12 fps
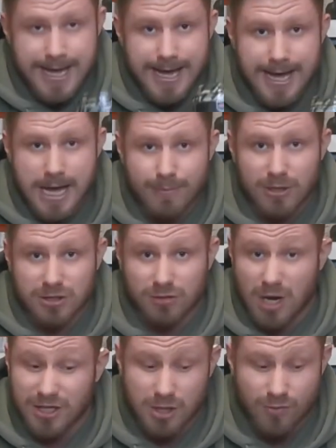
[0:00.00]
But it's
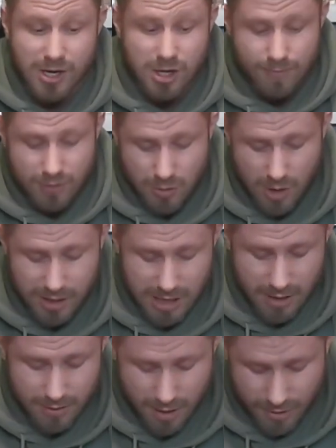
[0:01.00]
actually a really good
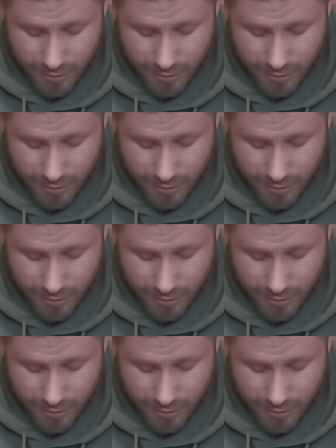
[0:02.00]
pre-workout.